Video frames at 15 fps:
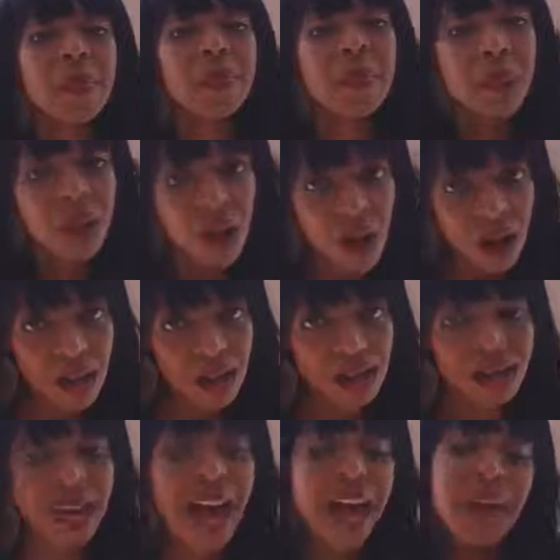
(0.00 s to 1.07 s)
Because
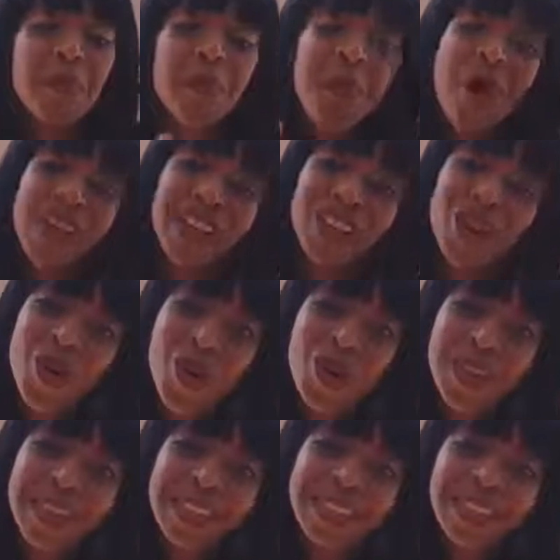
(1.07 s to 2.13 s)
I am market
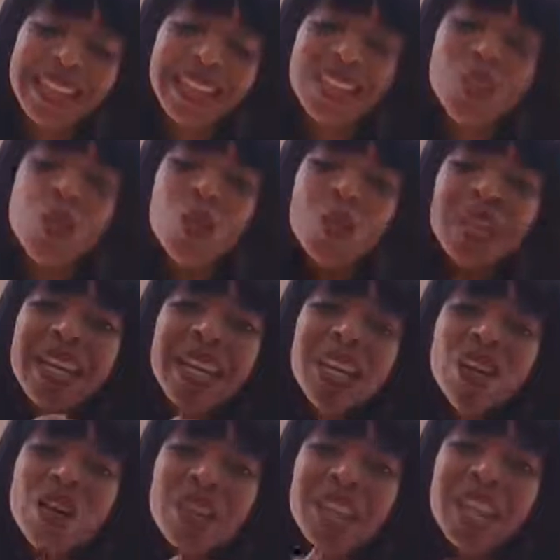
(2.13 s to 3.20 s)
oriented, you will
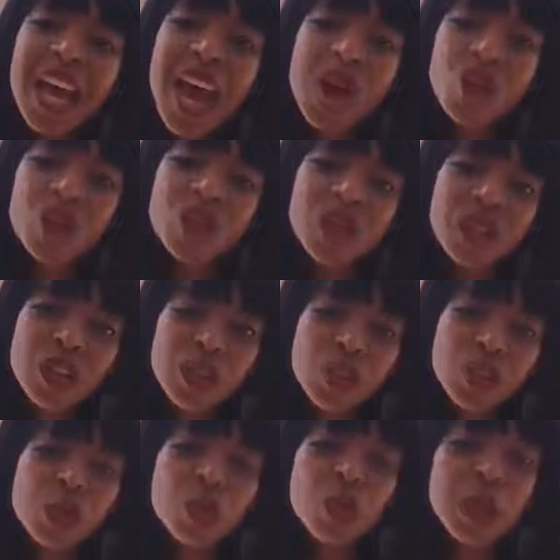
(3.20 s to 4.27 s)
hear the language that I
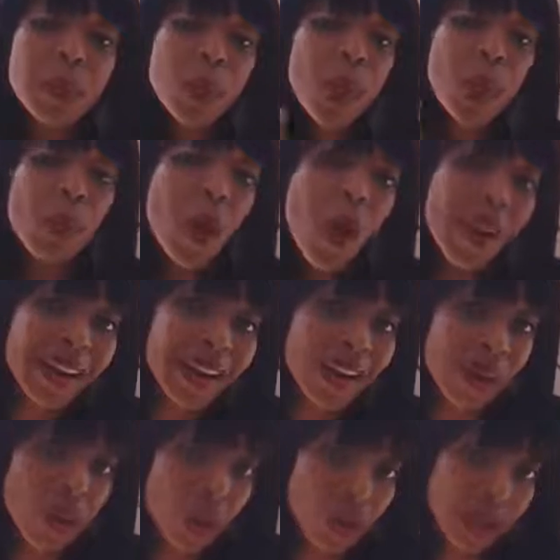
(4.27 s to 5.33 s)
use to be more market
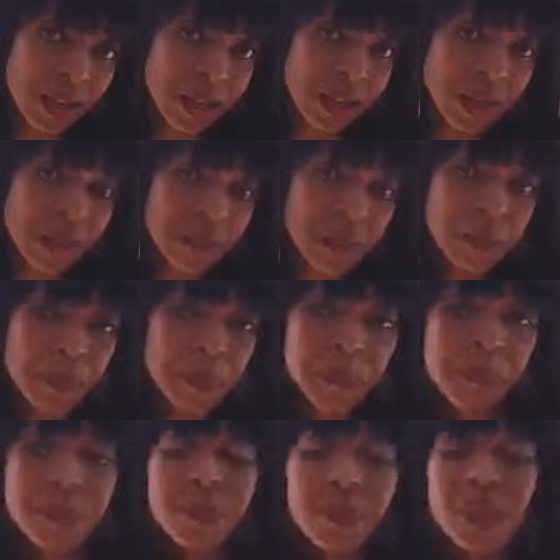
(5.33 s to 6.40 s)
oriented.
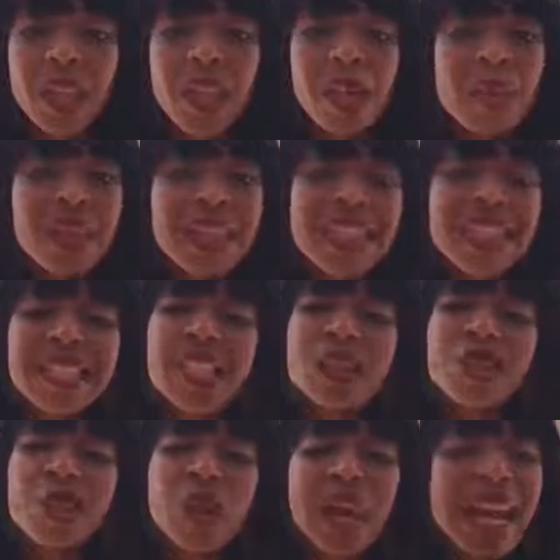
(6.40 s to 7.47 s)
But this is
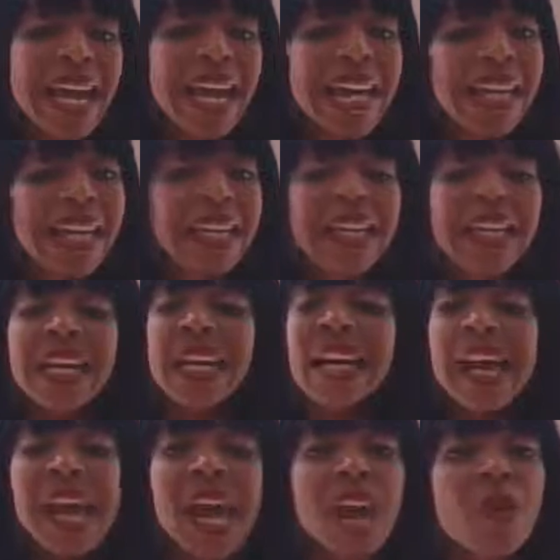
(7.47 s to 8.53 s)
for any
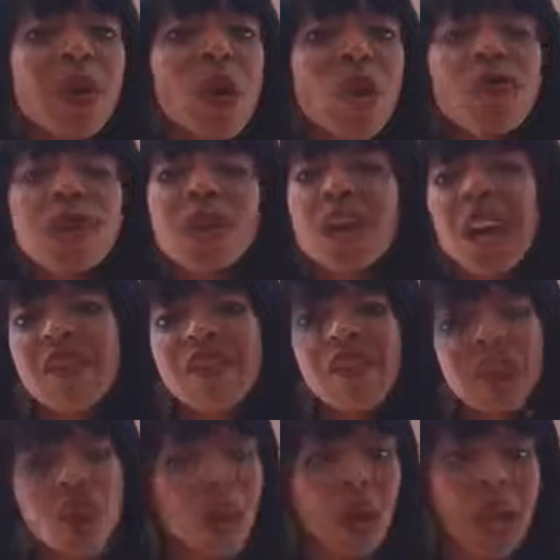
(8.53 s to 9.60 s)
area of your life
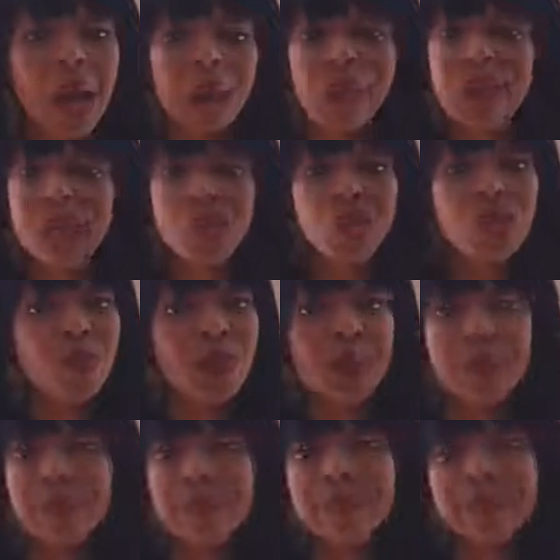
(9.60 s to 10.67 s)
at all. I mean, it could
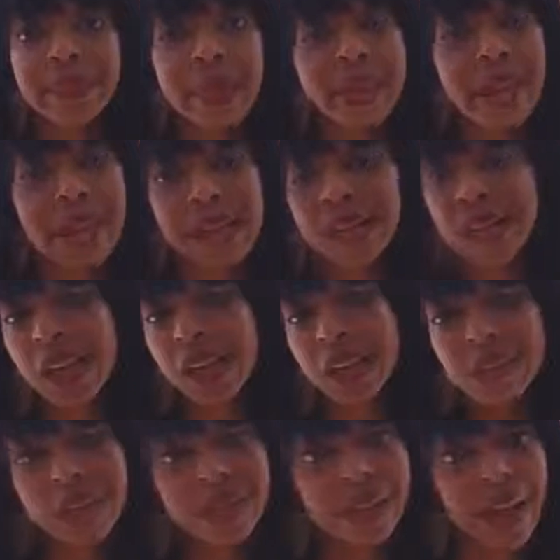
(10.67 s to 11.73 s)
be, like I
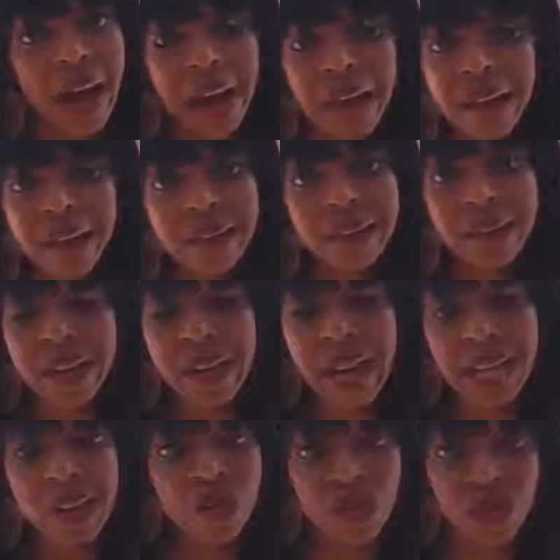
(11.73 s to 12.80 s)
said, diet and
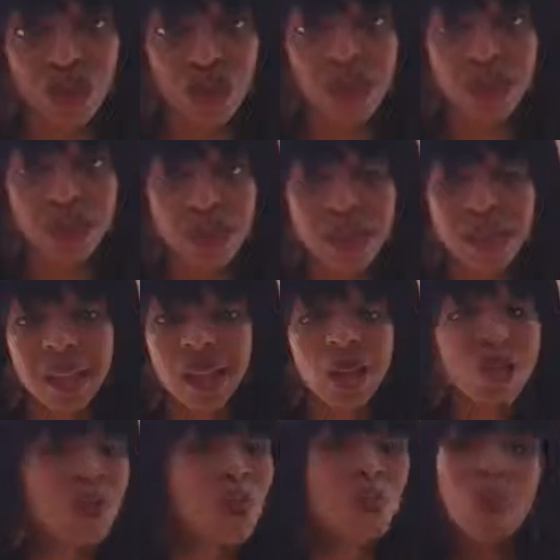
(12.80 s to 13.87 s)
exercise. It
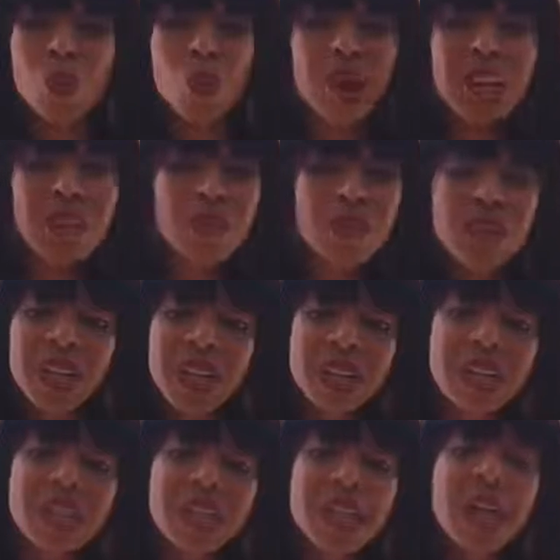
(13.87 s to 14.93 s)
could, whatever it
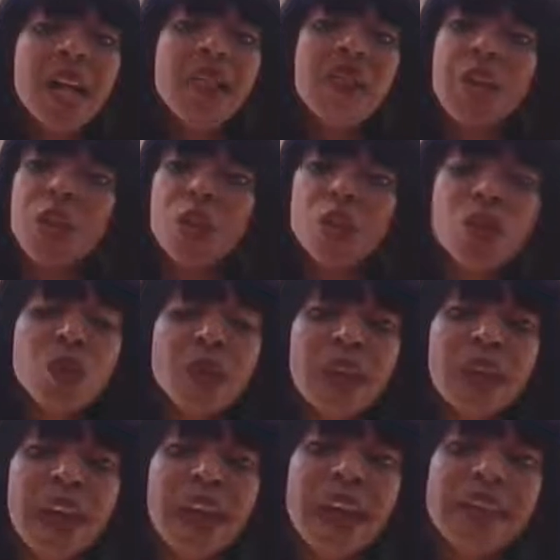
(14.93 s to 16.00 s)
is that you're
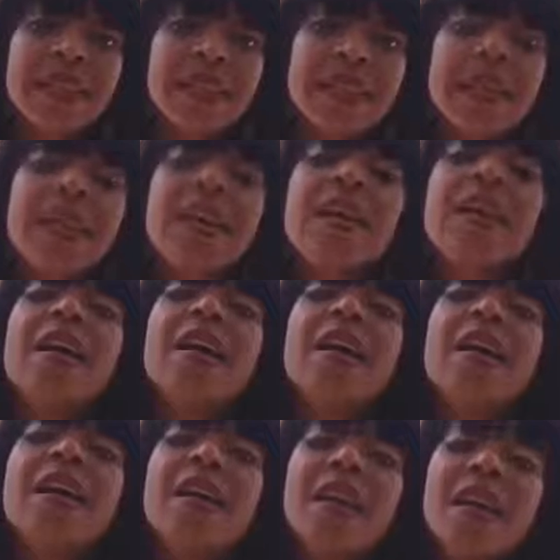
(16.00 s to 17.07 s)
looking at.
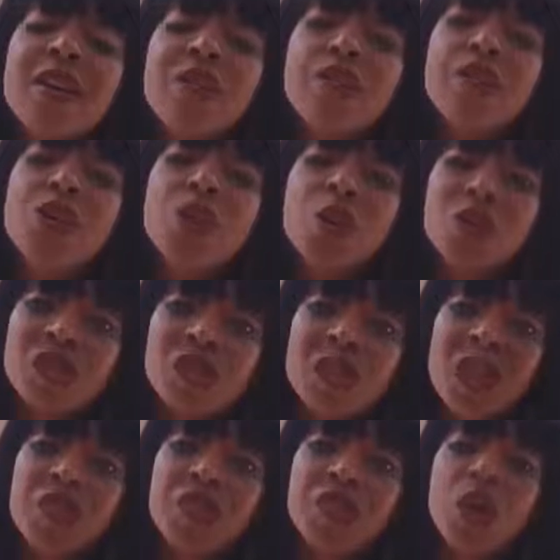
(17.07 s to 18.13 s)
Give
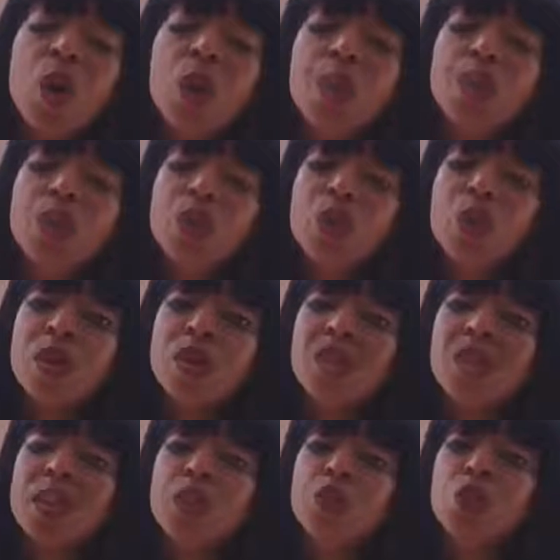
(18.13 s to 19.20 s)
yourself the
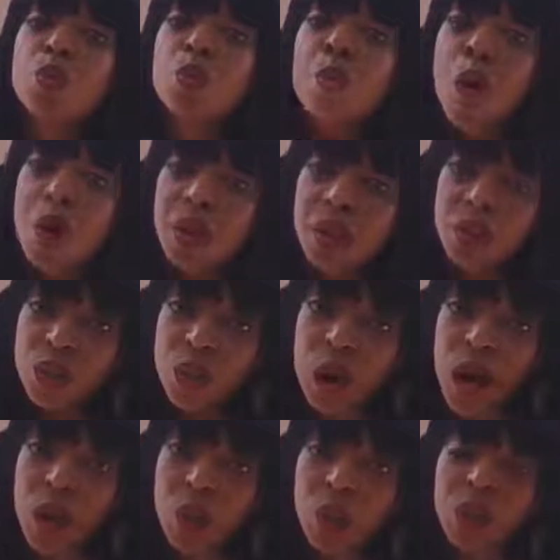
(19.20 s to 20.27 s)
opportunity to monitor
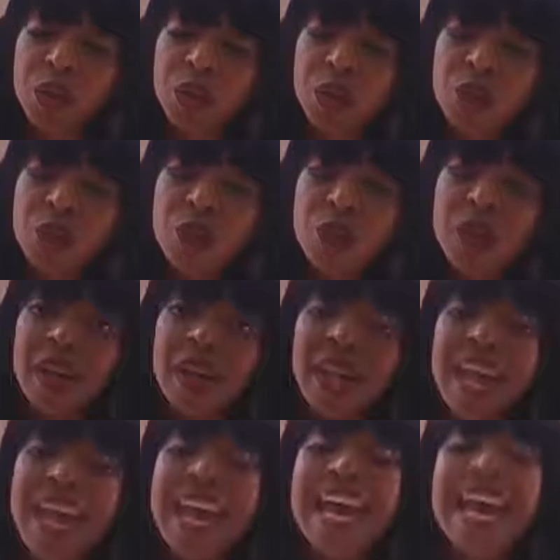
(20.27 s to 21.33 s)
how well you're
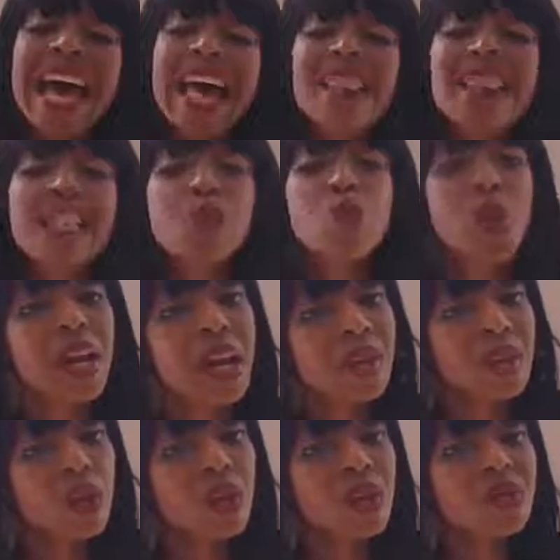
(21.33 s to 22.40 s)
doing, and then
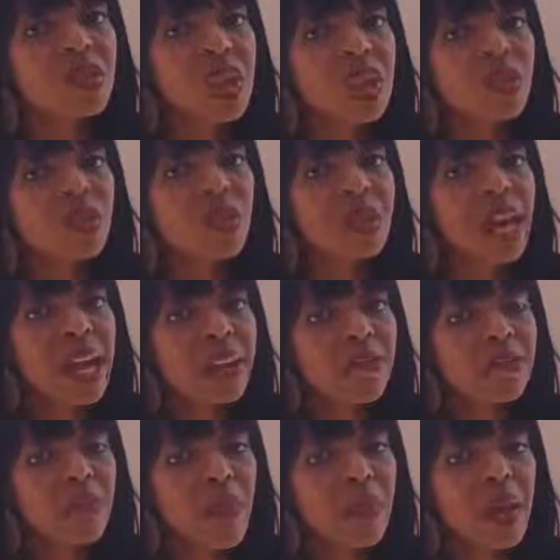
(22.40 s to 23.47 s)
whatever results you
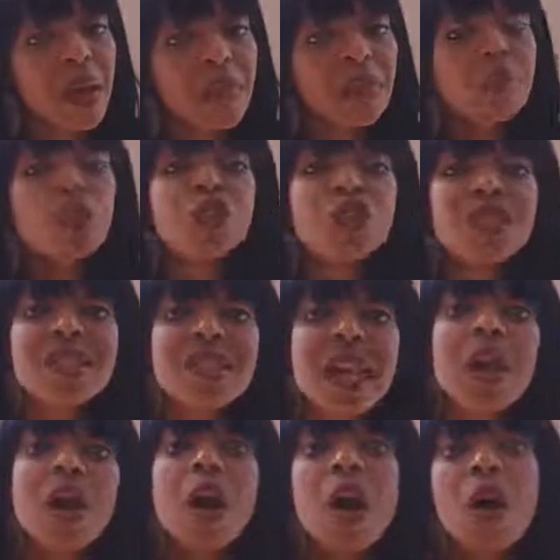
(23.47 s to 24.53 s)
get from them, don't just
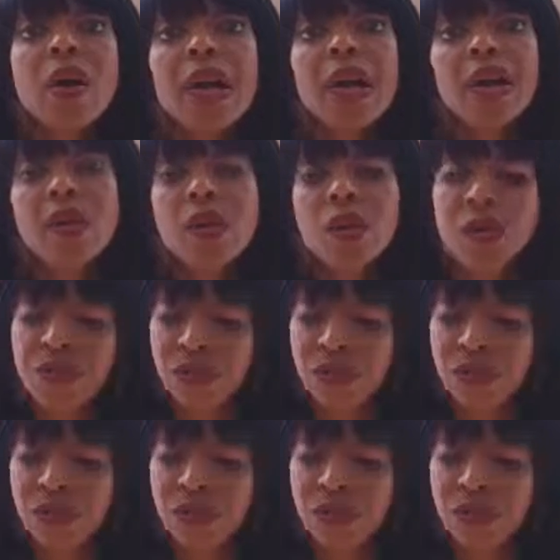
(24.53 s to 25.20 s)
say, oh yeah, good,